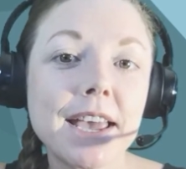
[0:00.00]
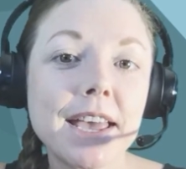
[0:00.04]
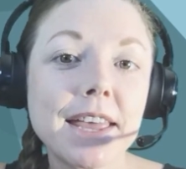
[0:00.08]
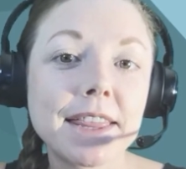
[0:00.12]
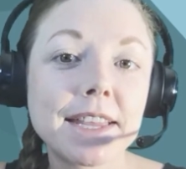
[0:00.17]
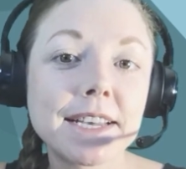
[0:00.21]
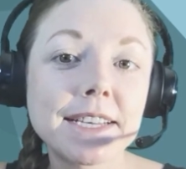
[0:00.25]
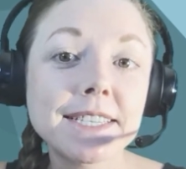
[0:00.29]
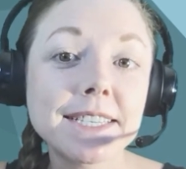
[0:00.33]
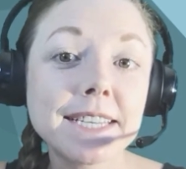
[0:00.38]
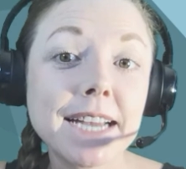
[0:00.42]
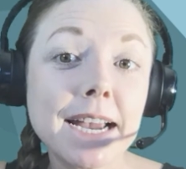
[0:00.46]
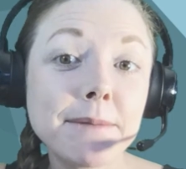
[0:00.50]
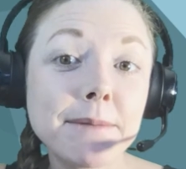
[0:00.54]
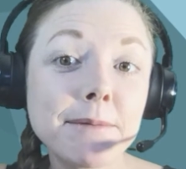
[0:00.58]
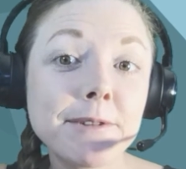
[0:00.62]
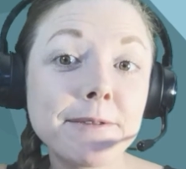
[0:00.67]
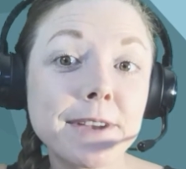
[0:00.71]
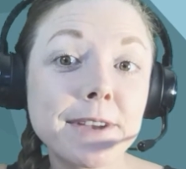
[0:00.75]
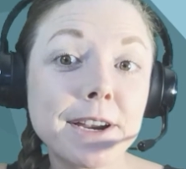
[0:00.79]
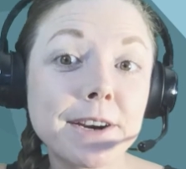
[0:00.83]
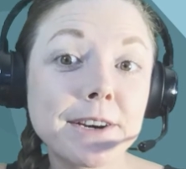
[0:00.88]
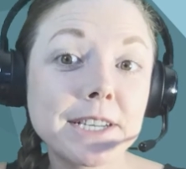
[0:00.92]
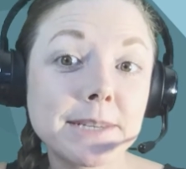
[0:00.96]
This time
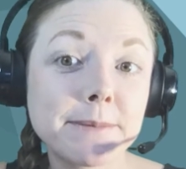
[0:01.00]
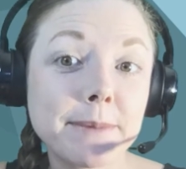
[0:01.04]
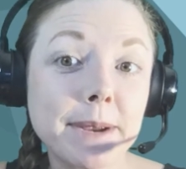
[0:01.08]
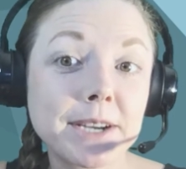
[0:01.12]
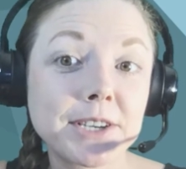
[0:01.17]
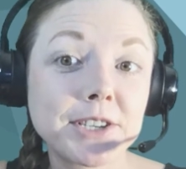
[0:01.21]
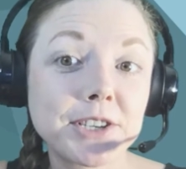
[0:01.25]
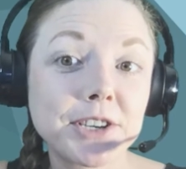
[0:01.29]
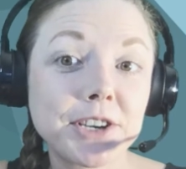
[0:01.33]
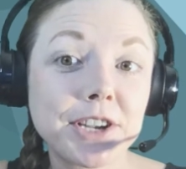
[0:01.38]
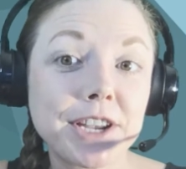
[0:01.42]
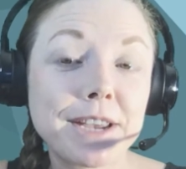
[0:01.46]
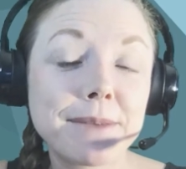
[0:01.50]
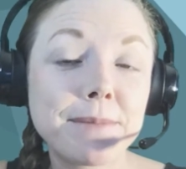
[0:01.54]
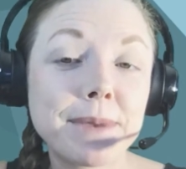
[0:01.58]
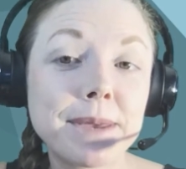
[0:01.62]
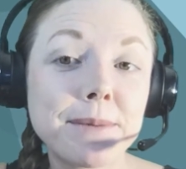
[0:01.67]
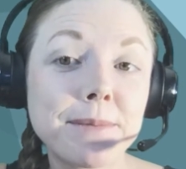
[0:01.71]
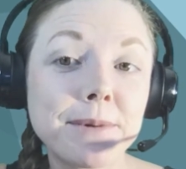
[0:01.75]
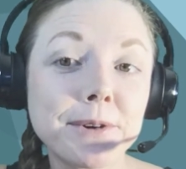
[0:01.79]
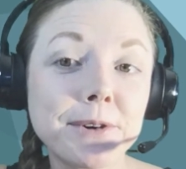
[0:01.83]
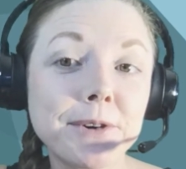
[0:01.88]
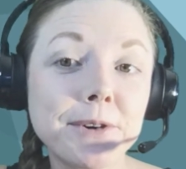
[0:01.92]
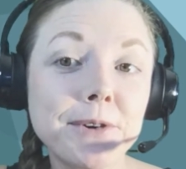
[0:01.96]
of year especially,
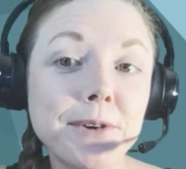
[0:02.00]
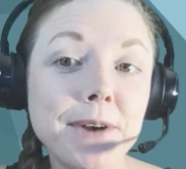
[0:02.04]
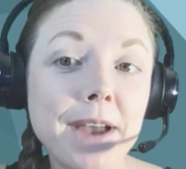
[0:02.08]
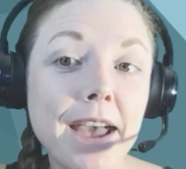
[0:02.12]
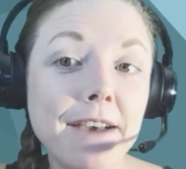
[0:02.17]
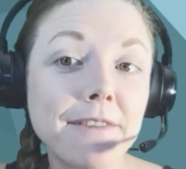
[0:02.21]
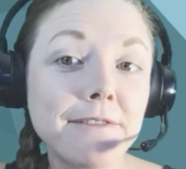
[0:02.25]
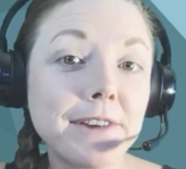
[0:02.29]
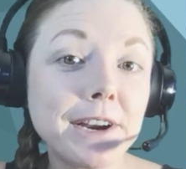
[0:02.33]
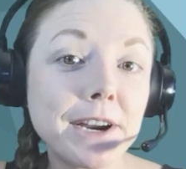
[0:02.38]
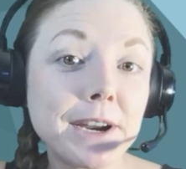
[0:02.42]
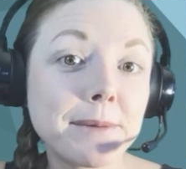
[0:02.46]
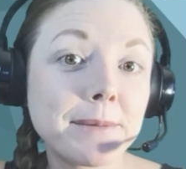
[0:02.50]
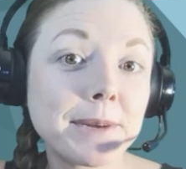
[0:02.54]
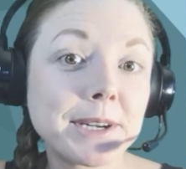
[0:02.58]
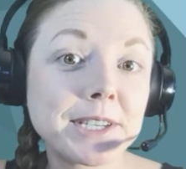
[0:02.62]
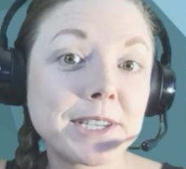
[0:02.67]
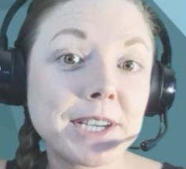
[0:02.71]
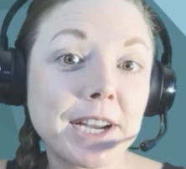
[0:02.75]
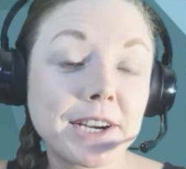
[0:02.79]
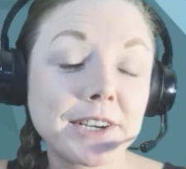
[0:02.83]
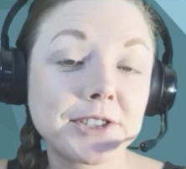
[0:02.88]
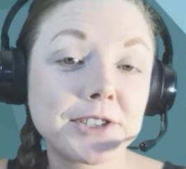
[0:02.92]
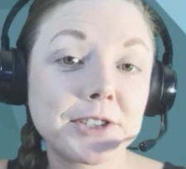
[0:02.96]
people don't have very
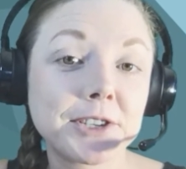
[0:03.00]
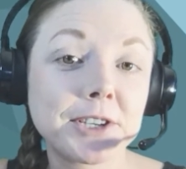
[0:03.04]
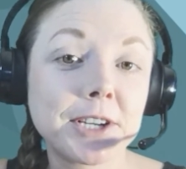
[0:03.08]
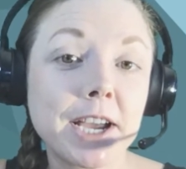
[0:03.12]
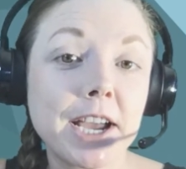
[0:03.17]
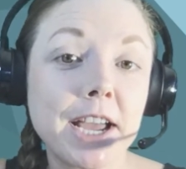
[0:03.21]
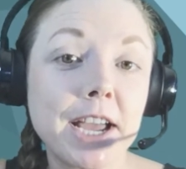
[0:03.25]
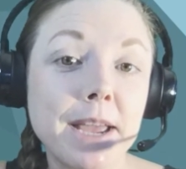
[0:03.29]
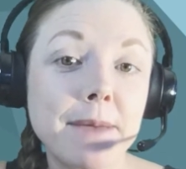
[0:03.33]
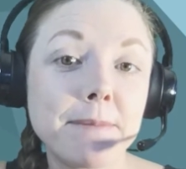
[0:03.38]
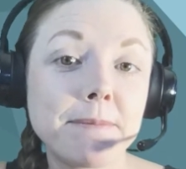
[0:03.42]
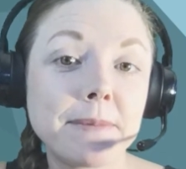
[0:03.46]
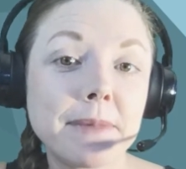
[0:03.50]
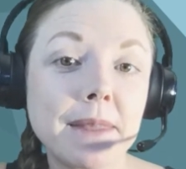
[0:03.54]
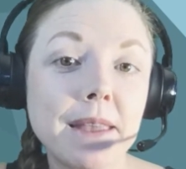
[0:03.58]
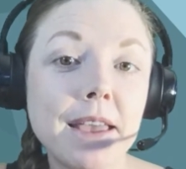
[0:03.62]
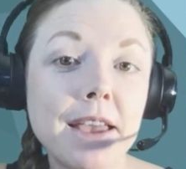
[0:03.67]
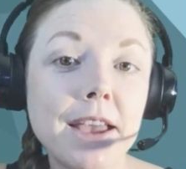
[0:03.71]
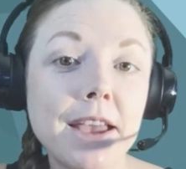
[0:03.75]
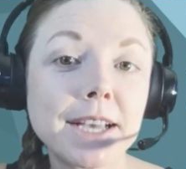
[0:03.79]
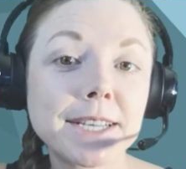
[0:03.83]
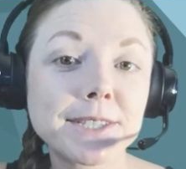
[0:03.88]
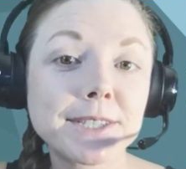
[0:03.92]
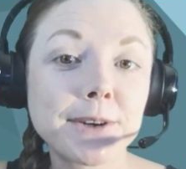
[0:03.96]
much extra time.
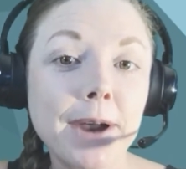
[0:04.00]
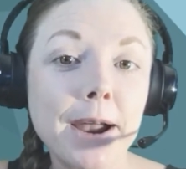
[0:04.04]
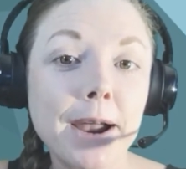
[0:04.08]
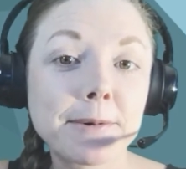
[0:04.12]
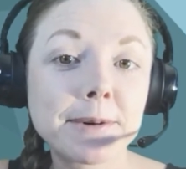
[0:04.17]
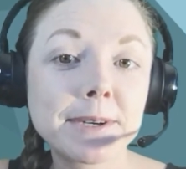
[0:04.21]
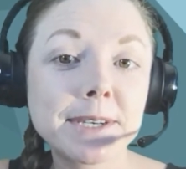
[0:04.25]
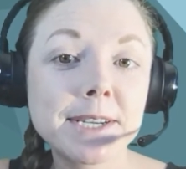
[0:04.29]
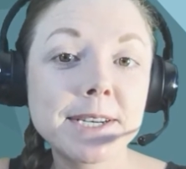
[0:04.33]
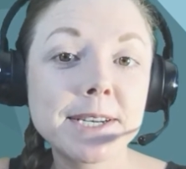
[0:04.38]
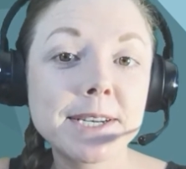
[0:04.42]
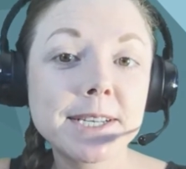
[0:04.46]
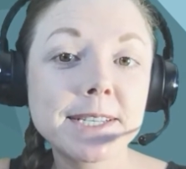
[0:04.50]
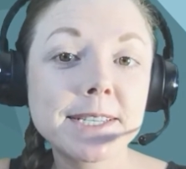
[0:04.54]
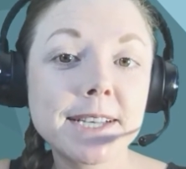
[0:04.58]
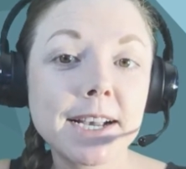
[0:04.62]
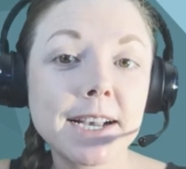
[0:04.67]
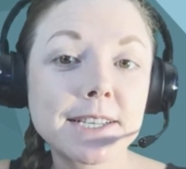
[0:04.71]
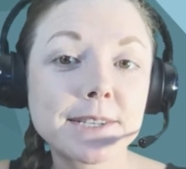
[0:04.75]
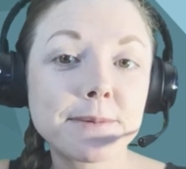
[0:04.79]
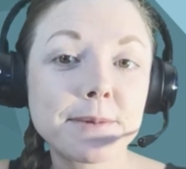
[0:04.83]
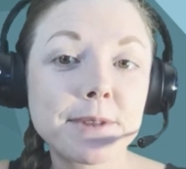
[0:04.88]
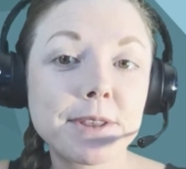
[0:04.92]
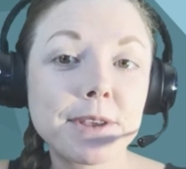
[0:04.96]
So I want to
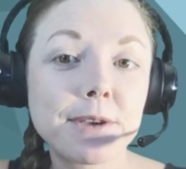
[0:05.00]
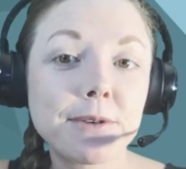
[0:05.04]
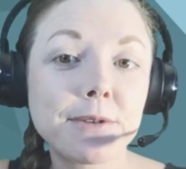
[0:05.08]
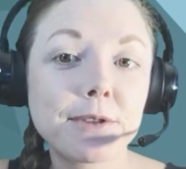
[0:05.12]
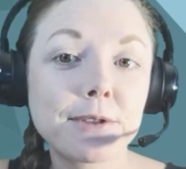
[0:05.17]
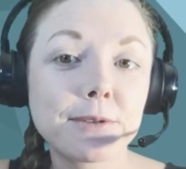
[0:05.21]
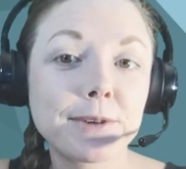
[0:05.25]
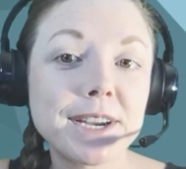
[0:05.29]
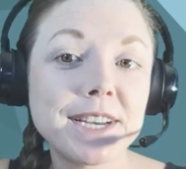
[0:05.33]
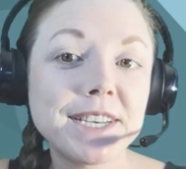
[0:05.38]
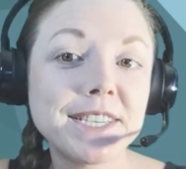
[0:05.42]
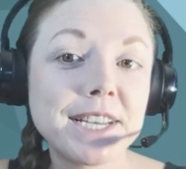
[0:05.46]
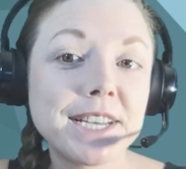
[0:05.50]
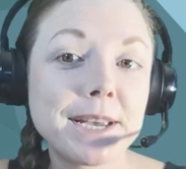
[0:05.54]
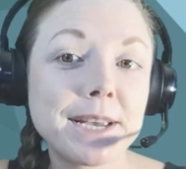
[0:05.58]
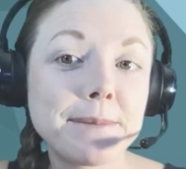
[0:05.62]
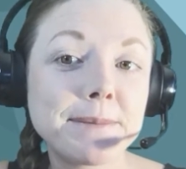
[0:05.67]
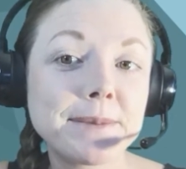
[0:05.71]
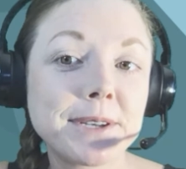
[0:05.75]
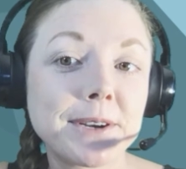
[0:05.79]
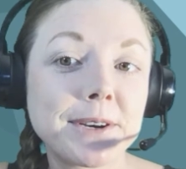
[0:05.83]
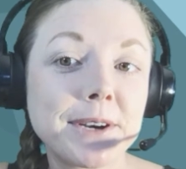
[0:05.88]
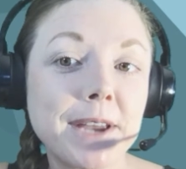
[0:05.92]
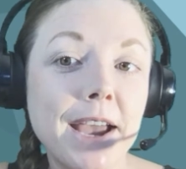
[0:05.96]
discuss with you 3
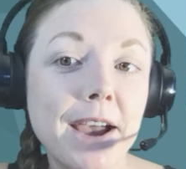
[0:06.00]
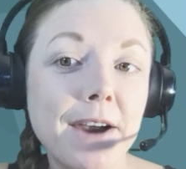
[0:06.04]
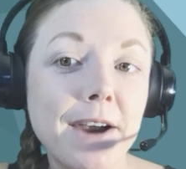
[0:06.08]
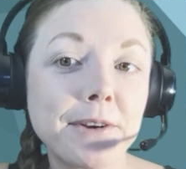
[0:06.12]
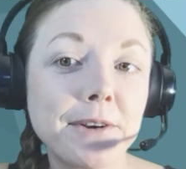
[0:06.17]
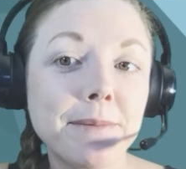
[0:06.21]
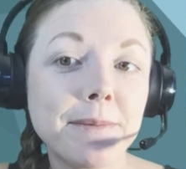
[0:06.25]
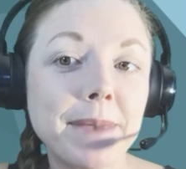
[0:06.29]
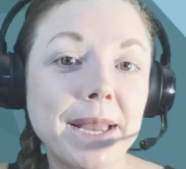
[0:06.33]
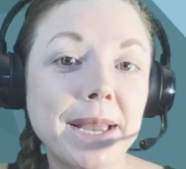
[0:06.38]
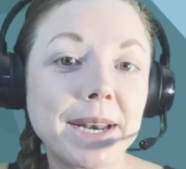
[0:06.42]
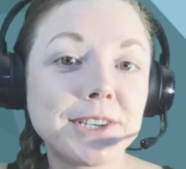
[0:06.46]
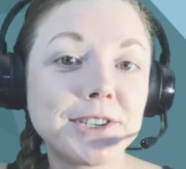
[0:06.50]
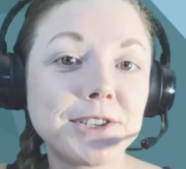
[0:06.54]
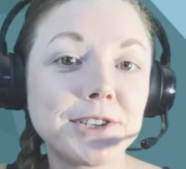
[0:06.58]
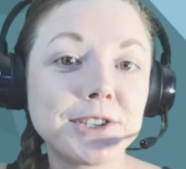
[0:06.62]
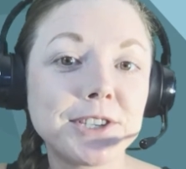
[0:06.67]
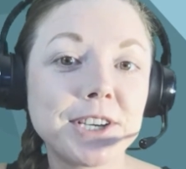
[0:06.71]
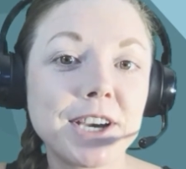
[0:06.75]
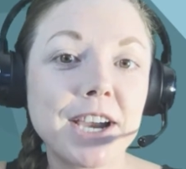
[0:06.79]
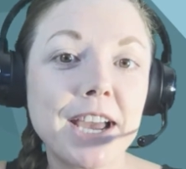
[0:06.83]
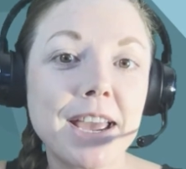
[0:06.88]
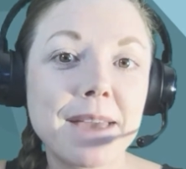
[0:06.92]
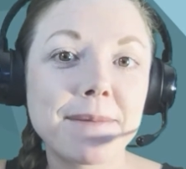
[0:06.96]
tips on how to manage your
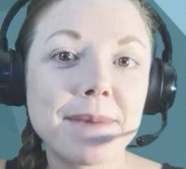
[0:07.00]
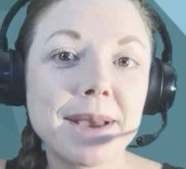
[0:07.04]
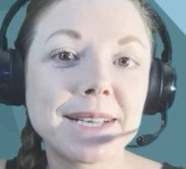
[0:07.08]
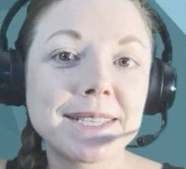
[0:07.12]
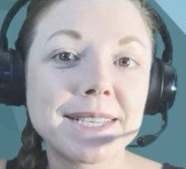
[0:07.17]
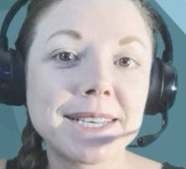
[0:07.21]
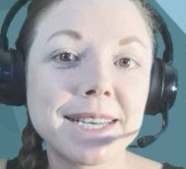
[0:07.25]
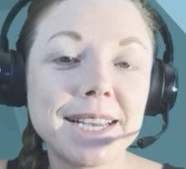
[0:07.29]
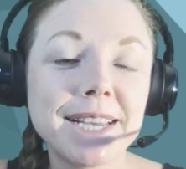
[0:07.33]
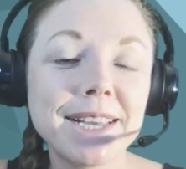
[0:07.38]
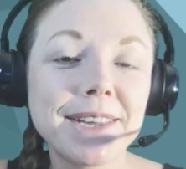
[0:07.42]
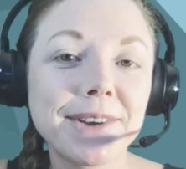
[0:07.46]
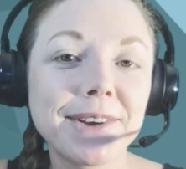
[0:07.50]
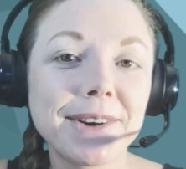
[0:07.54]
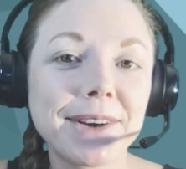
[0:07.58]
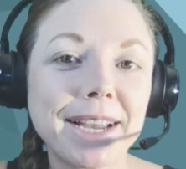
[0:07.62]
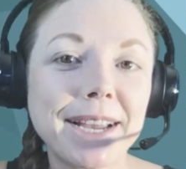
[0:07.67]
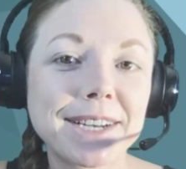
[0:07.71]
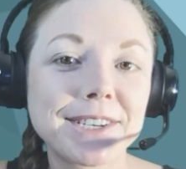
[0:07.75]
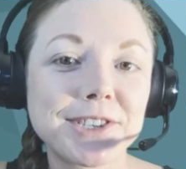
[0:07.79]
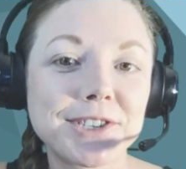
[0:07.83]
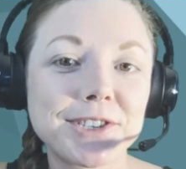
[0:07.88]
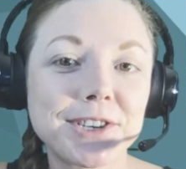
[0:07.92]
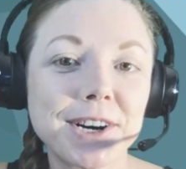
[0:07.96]
time as an
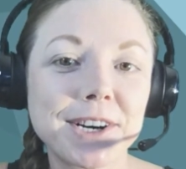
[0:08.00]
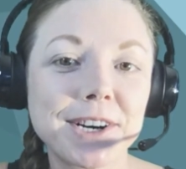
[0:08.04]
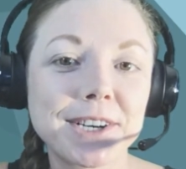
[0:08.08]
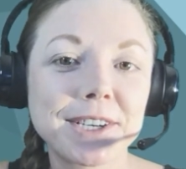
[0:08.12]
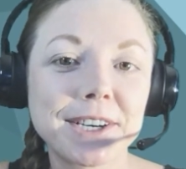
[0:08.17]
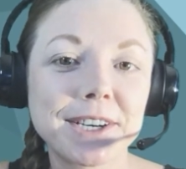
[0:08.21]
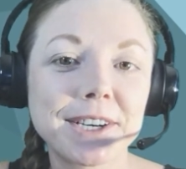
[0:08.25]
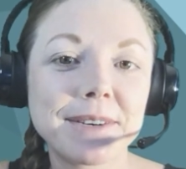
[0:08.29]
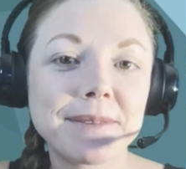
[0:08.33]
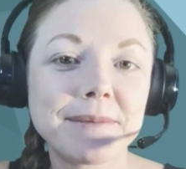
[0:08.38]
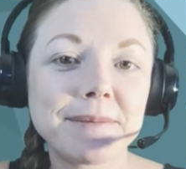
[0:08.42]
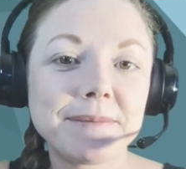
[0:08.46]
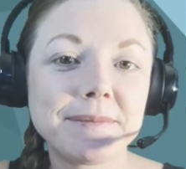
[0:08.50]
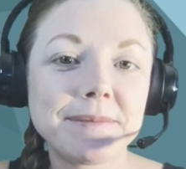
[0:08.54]
e-learning instructor.